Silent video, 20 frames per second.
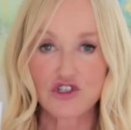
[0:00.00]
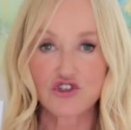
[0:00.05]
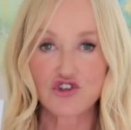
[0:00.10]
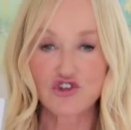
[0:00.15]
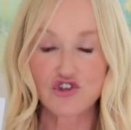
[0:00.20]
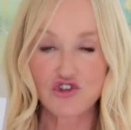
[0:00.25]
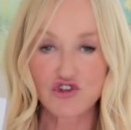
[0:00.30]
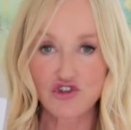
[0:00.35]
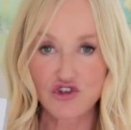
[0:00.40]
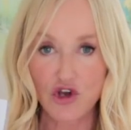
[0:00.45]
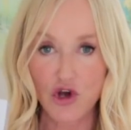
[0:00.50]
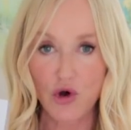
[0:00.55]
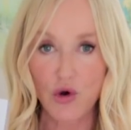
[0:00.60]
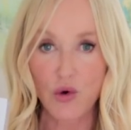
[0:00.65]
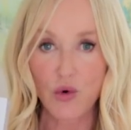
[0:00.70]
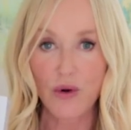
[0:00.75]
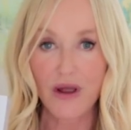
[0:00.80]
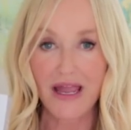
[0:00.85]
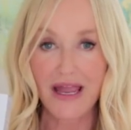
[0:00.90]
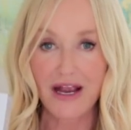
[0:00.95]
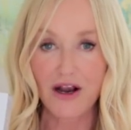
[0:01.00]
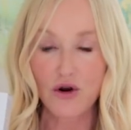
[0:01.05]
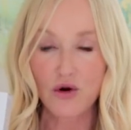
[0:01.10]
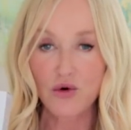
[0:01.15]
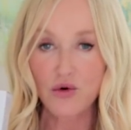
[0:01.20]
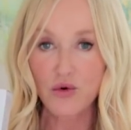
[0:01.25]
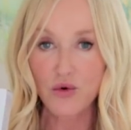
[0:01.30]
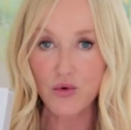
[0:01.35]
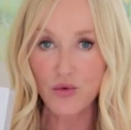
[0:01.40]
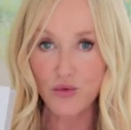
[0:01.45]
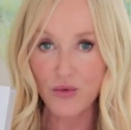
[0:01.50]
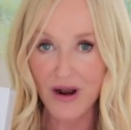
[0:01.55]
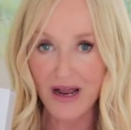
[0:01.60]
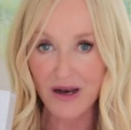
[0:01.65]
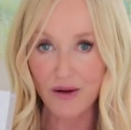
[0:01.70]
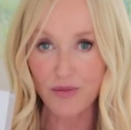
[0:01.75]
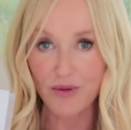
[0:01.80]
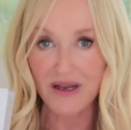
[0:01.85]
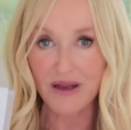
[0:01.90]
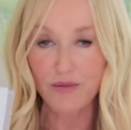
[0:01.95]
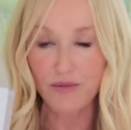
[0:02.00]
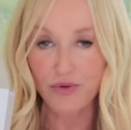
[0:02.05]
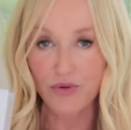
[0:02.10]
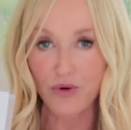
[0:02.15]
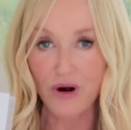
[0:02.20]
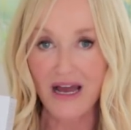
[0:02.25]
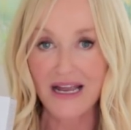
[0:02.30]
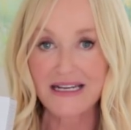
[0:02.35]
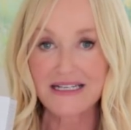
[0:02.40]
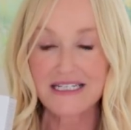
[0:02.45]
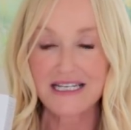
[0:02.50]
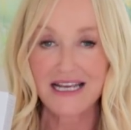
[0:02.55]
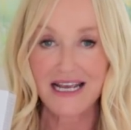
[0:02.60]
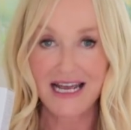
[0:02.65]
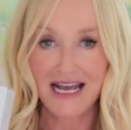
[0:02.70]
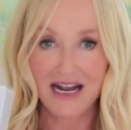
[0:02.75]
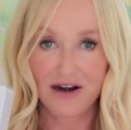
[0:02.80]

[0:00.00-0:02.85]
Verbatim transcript: so incredibly bright